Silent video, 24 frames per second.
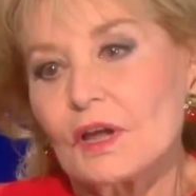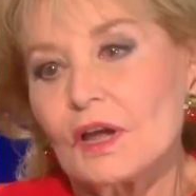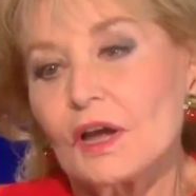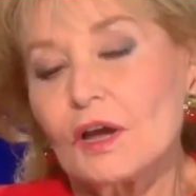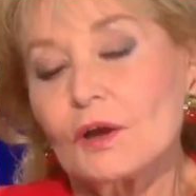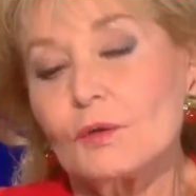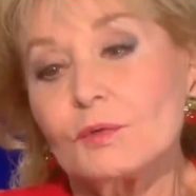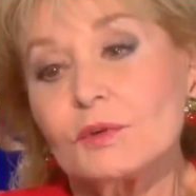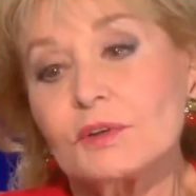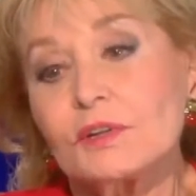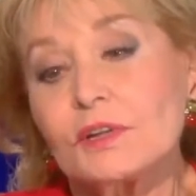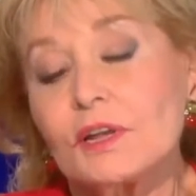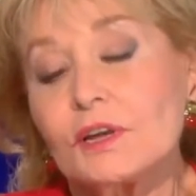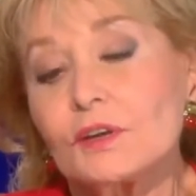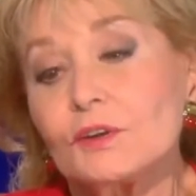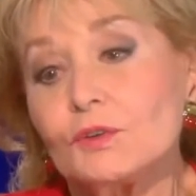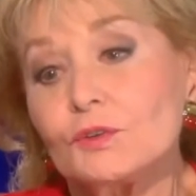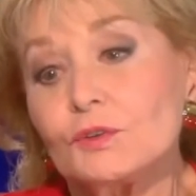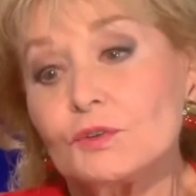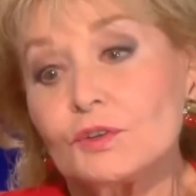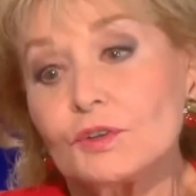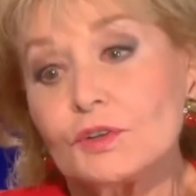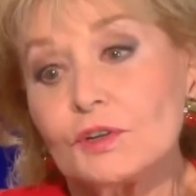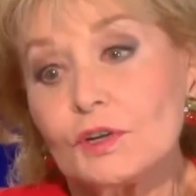I would like
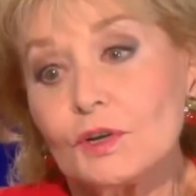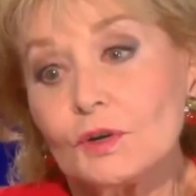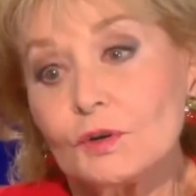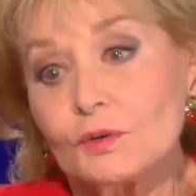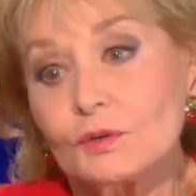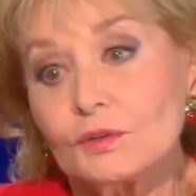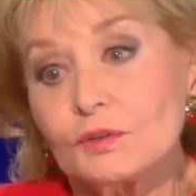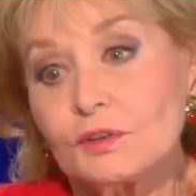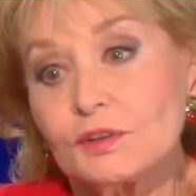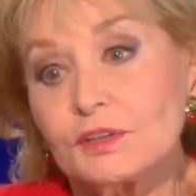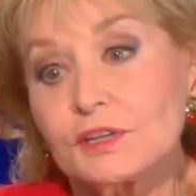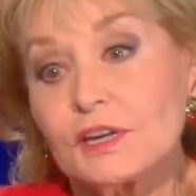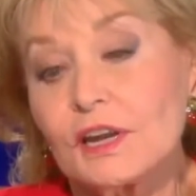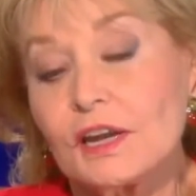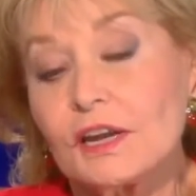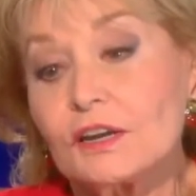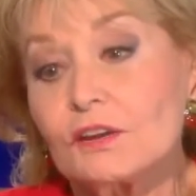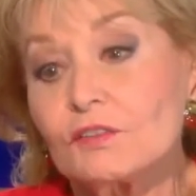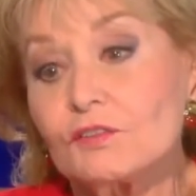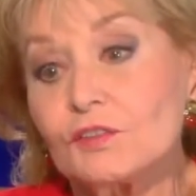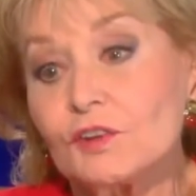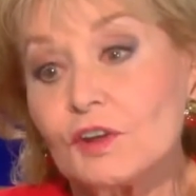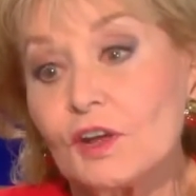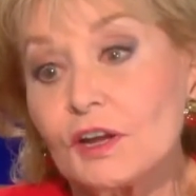you to note that I
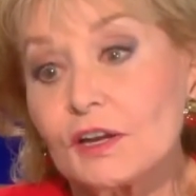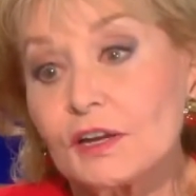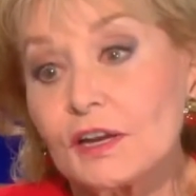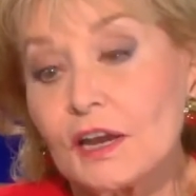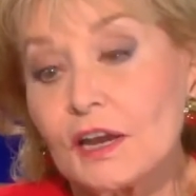have not